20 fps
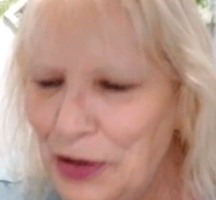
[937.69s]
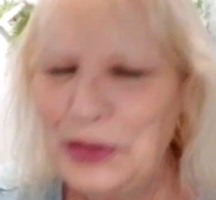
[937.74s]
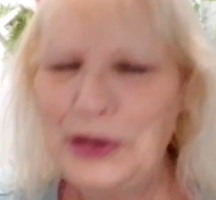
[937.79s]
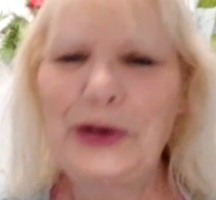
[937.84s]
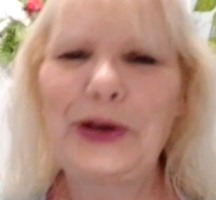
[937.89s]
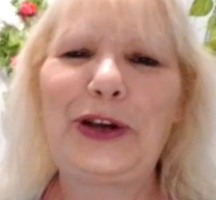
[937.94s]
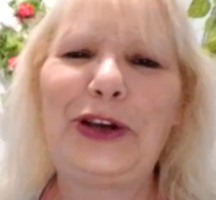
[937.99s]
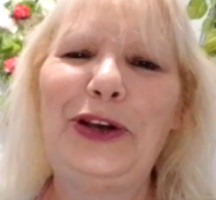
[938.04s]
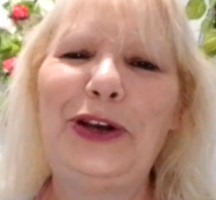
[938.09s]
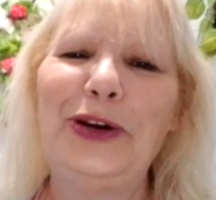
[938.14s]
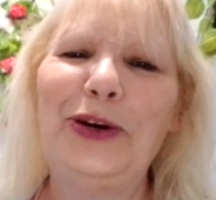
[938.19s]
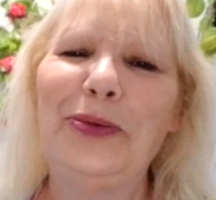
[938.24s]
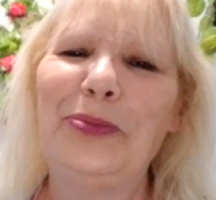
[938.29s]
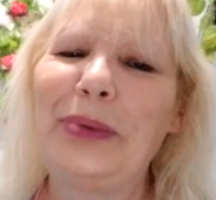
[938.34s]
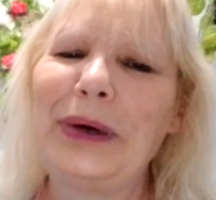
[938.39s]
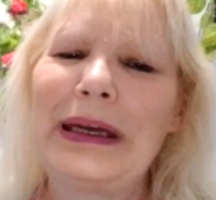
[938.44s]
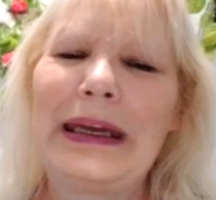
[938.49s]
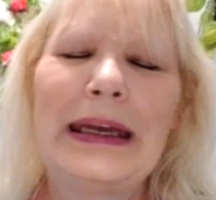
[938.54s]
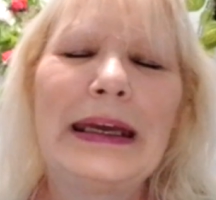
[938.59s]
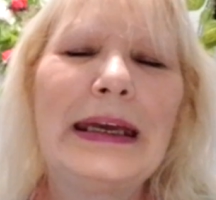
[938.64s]
They're cute,
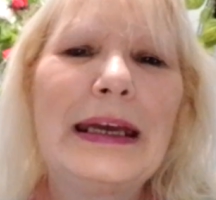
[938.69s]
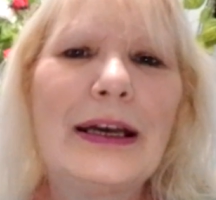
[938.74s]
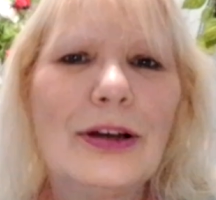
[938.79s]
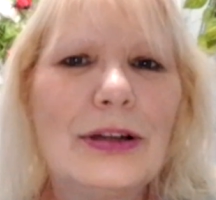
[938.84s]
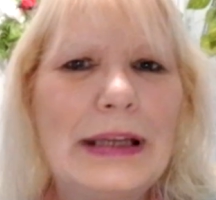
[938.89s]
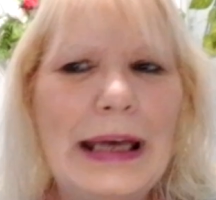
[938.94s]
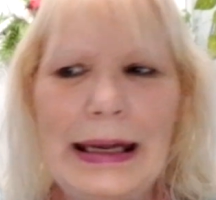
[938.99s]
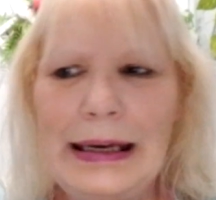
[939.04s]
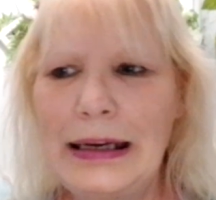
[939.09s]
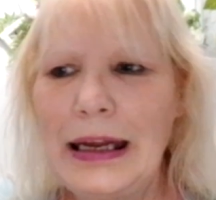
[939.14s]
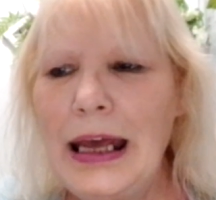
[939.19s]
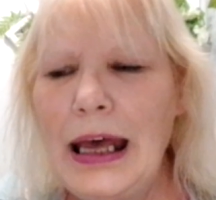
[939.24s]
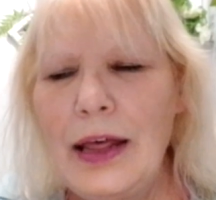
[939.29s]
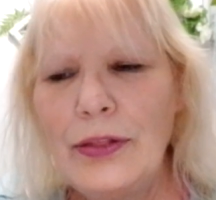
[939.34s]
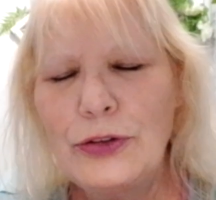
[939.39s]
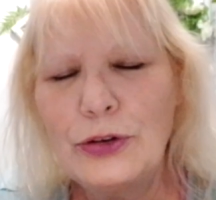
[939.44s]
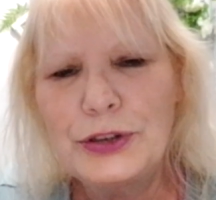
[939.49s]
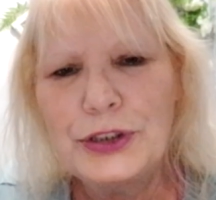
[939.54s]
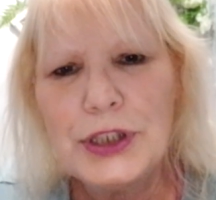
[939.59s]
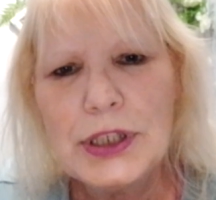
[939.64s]
but and
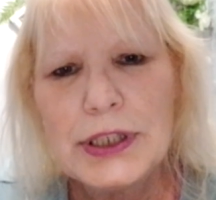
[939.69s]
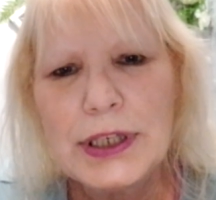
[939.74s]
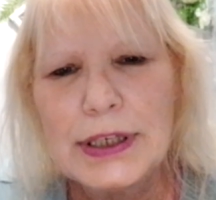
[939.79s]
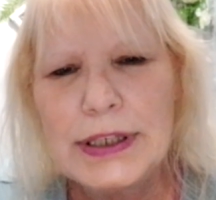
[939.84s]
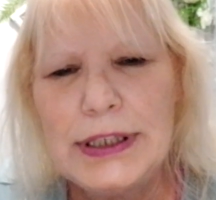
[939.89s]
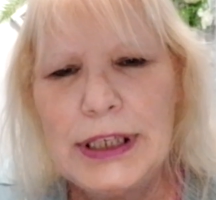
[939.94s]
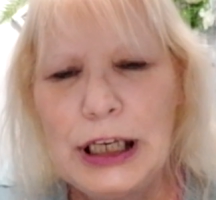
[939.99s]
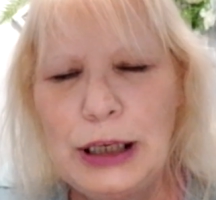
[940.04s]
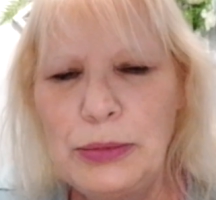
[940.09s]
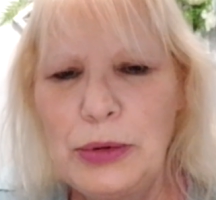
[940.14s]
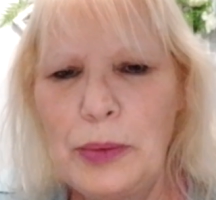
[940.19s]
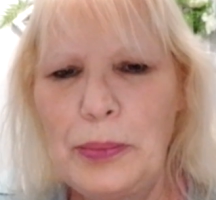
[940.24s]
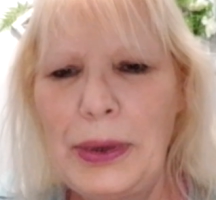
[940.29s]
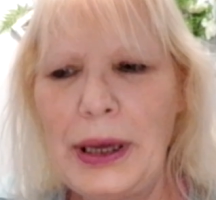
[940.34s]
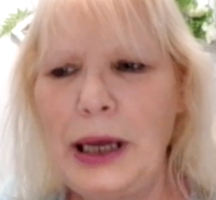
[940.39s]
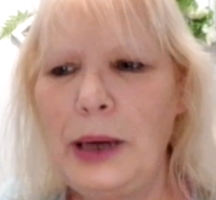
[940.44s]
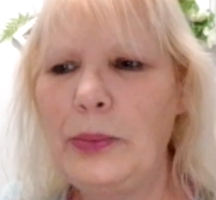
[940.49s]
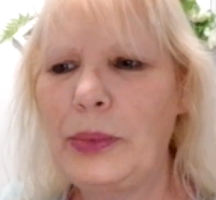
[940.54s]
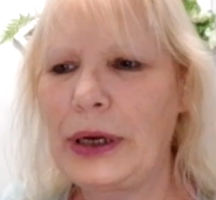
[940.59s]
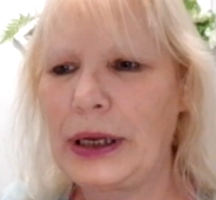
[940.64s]
they're just a teeny bit
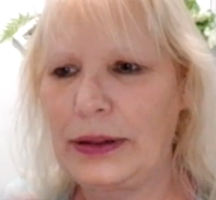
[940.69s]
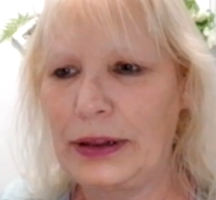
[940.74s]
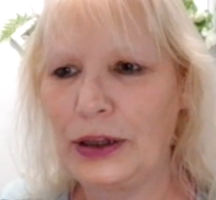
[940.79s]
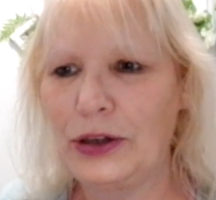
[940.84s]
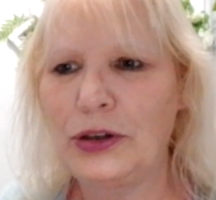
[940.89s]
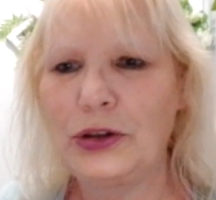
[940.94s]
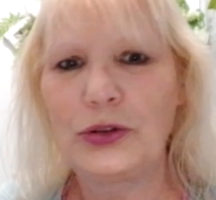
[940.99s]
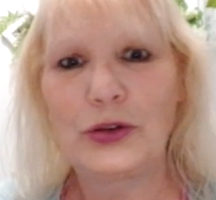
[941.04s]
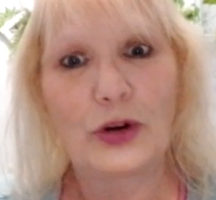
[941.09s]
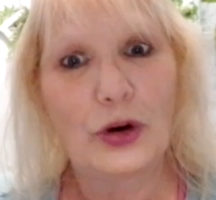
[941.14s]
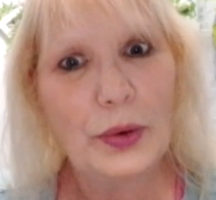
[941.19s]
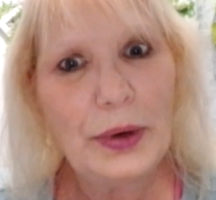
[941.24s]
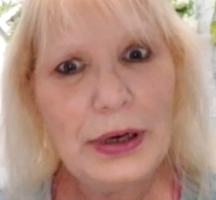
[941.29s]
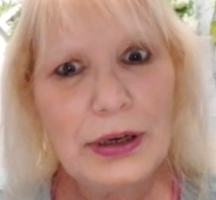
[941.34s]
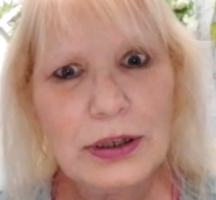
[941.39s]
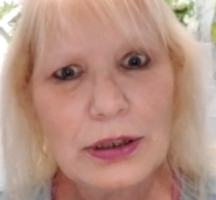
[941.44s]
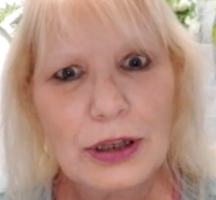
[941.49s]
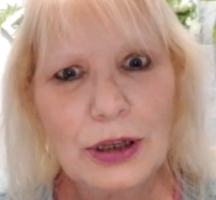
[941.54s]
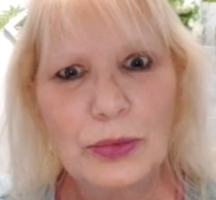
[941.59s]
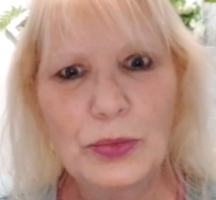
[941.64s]
big, but he'll grow
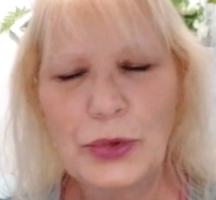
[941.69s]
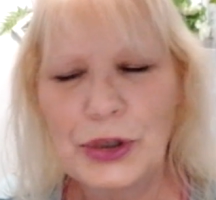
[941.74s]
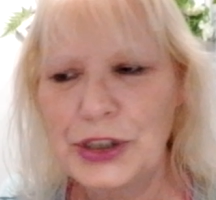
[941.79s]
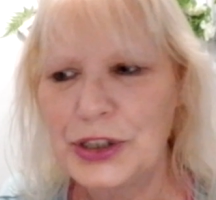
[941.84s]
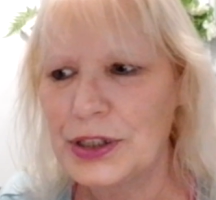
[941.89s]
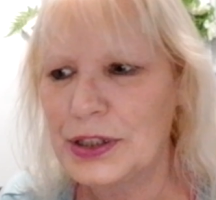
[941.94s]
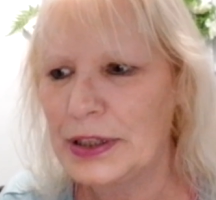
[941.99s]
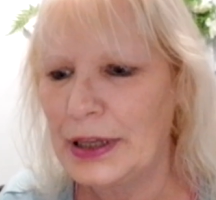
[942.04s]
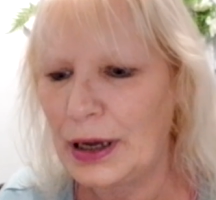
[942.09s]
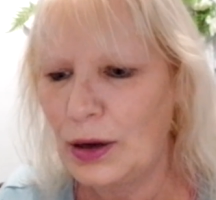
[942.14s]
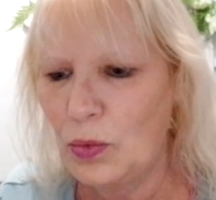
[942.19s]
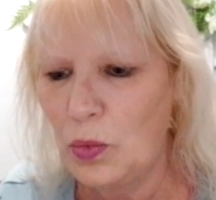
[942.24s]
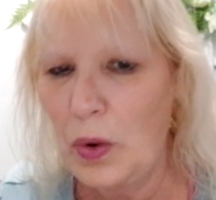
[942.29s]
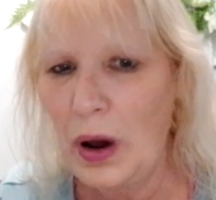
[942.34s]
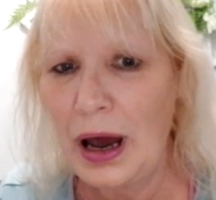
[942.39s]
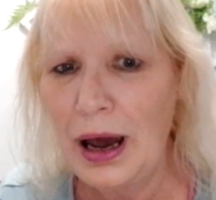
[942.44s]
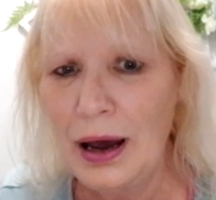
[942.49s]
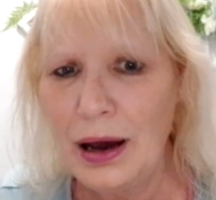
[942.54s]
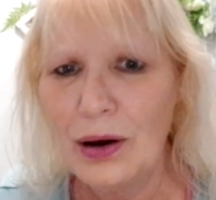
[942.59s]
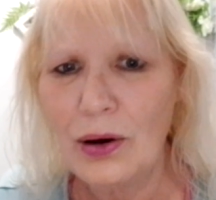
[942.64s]
into them, which is like,
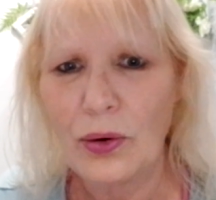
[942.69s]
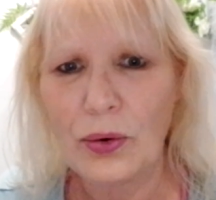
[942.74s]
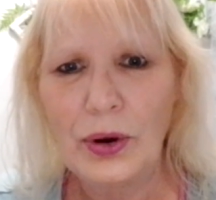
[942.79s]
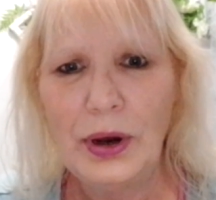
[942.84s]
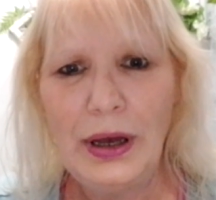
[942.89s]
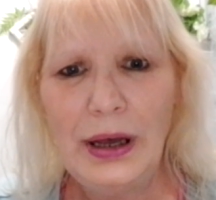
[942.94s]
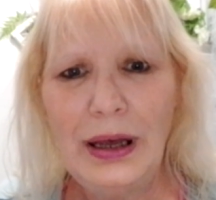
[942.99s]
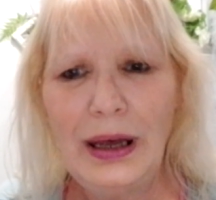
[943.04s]
wow.